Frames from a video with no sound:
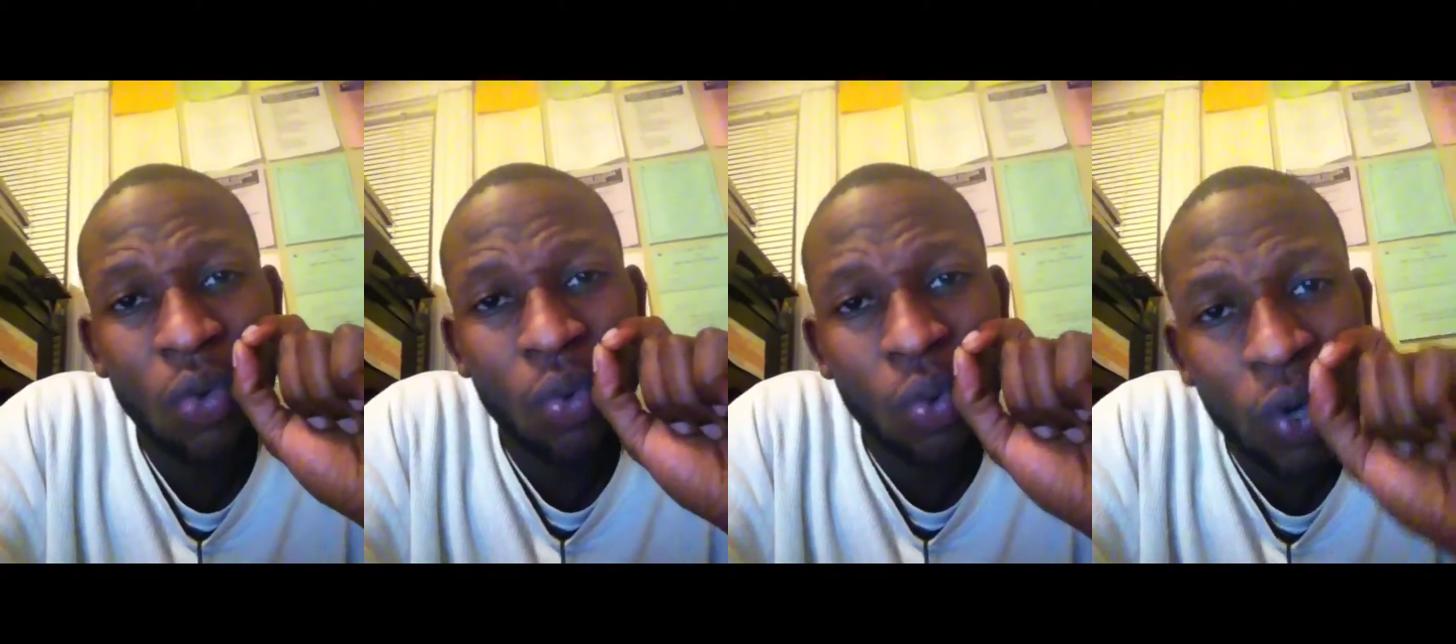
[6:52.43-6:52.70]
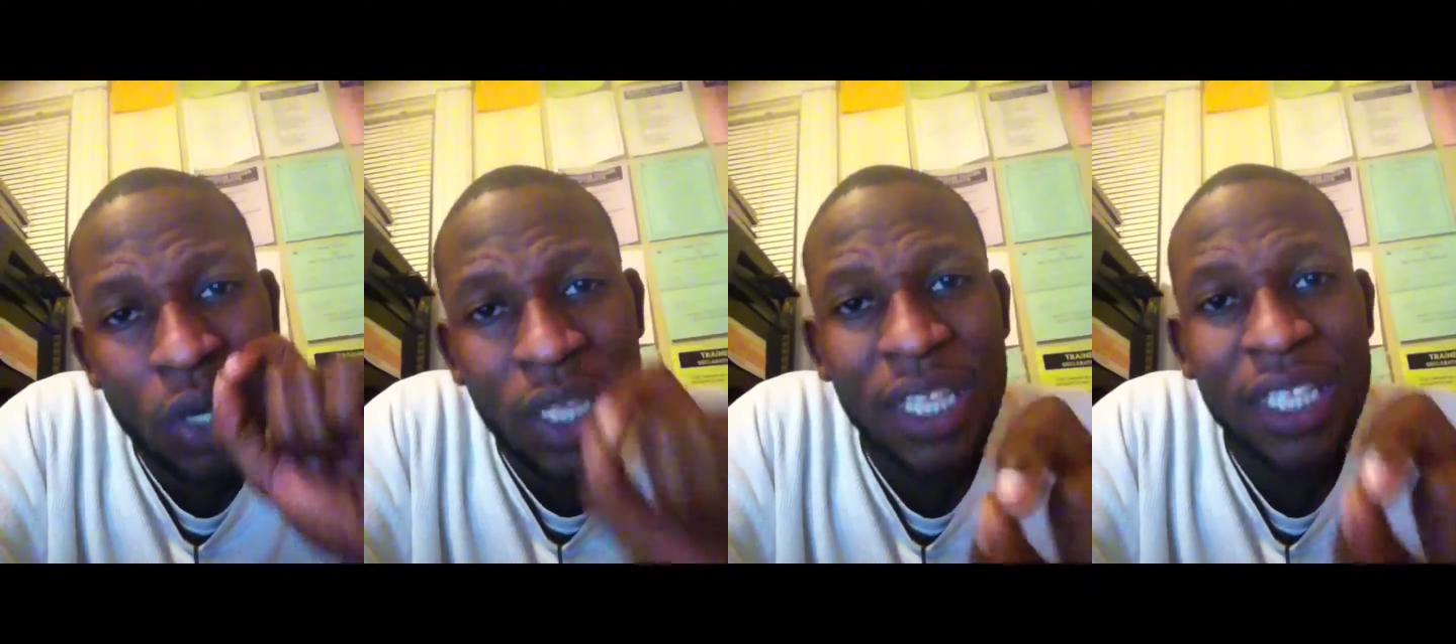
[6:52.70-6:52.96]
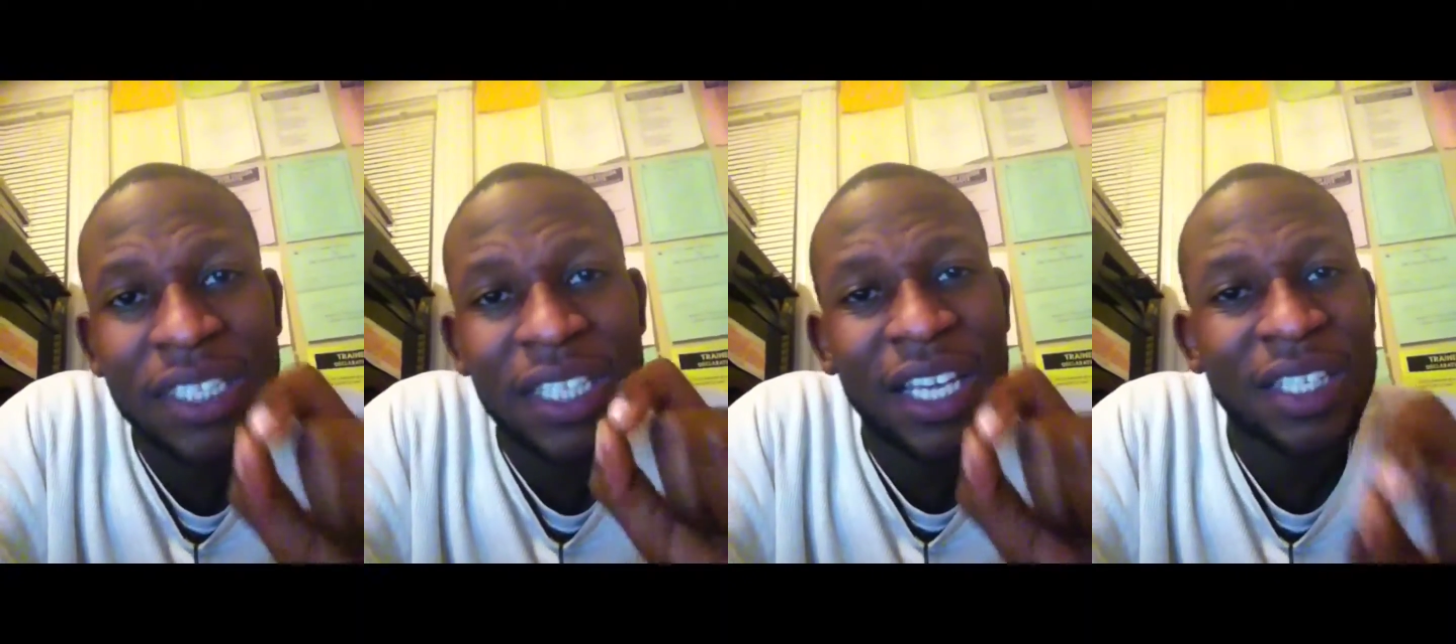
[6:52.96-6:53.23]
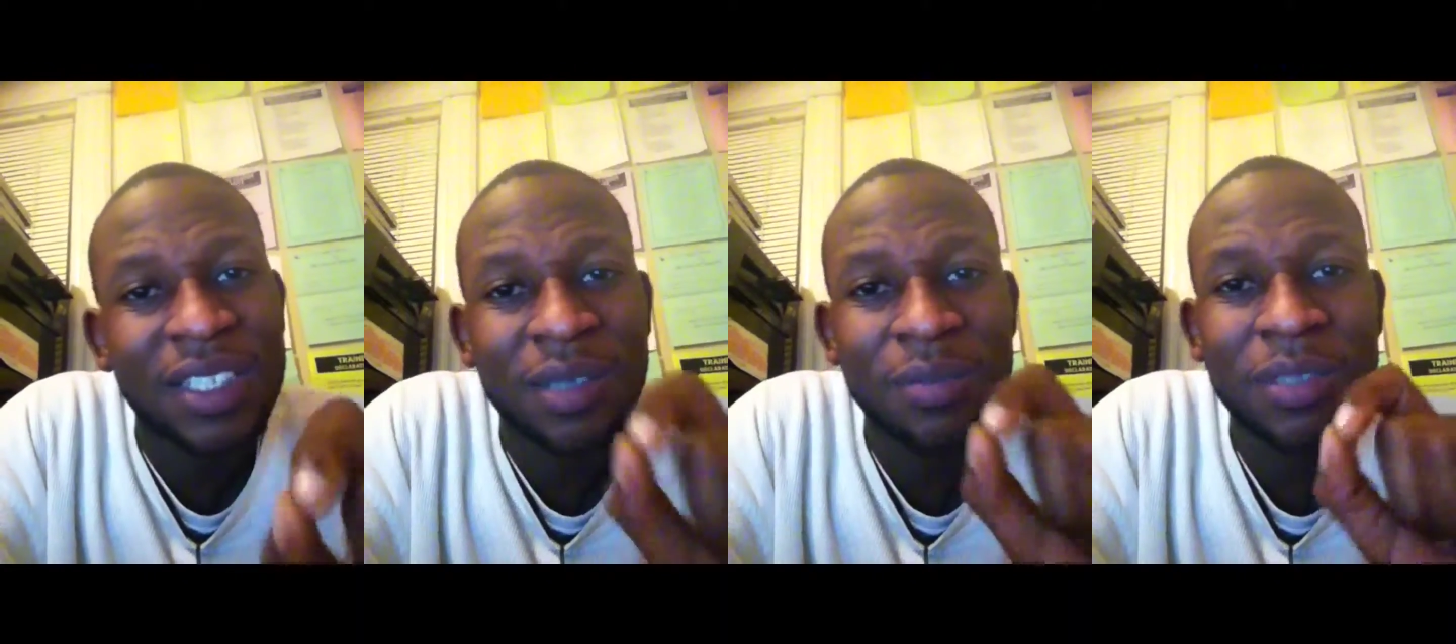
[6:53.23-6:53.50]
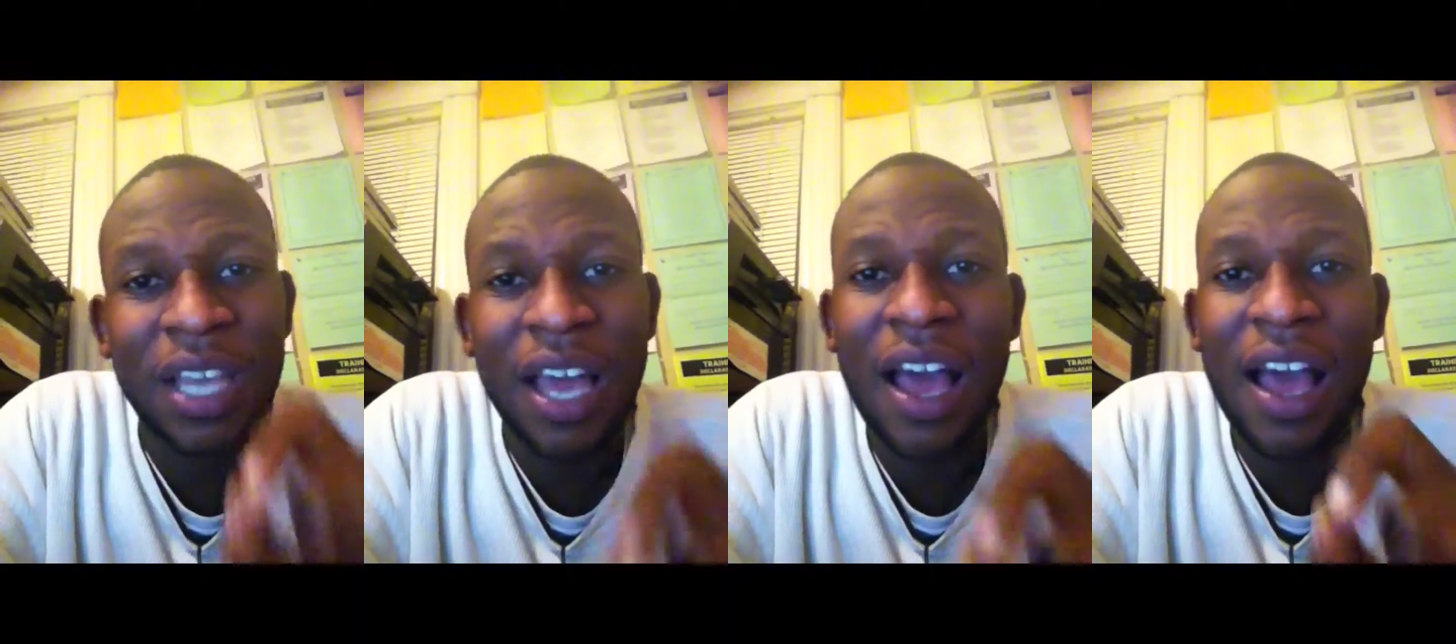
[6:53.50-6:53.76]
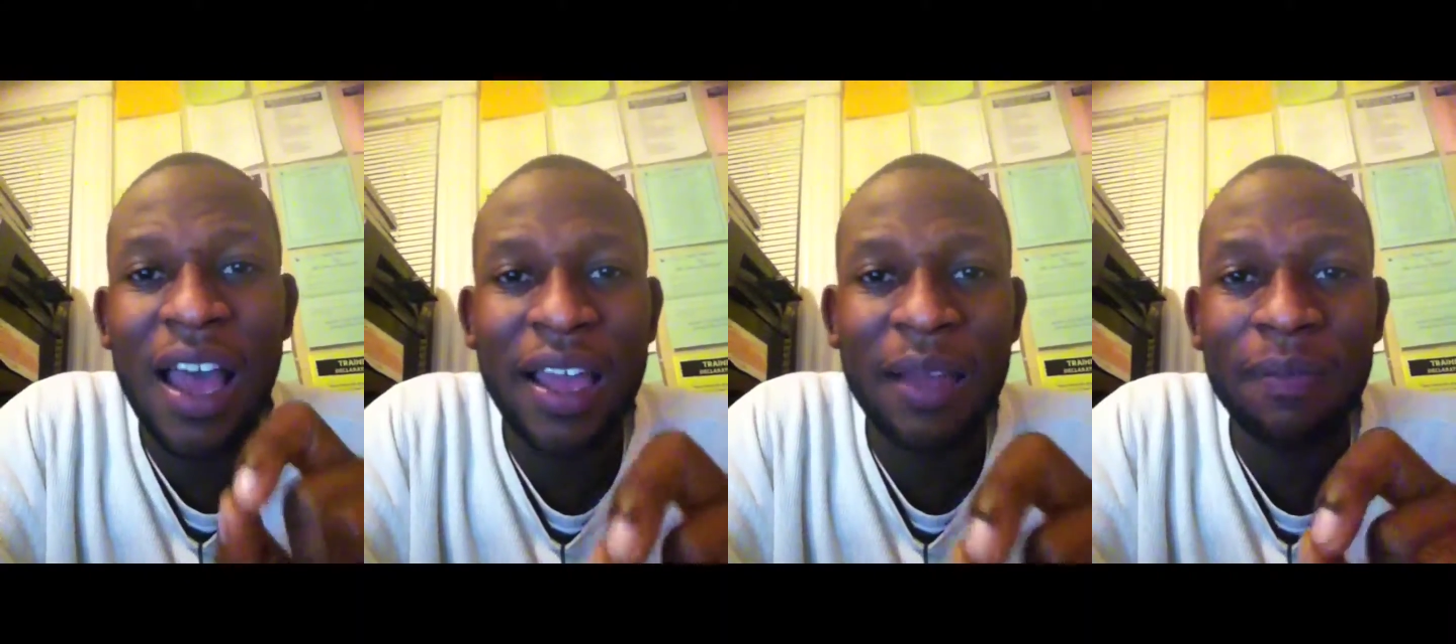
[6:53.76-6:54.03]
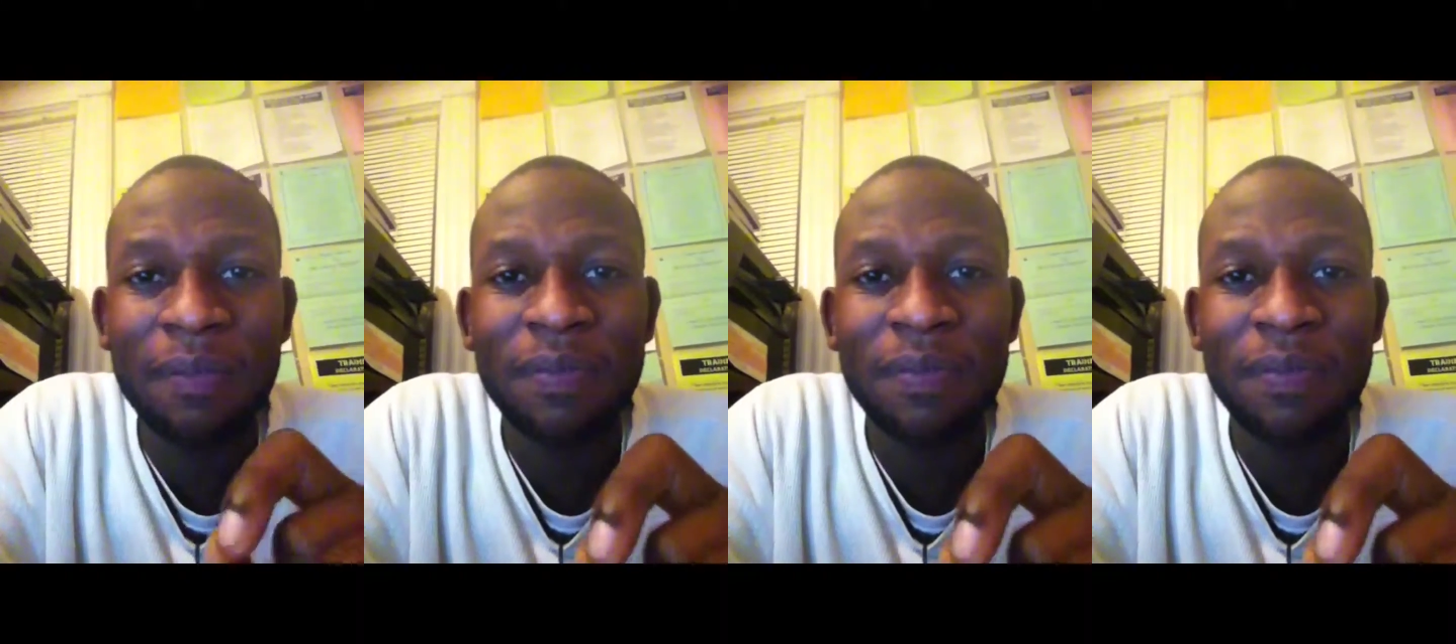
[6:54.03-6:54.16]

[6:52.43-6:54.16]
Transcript: really take some time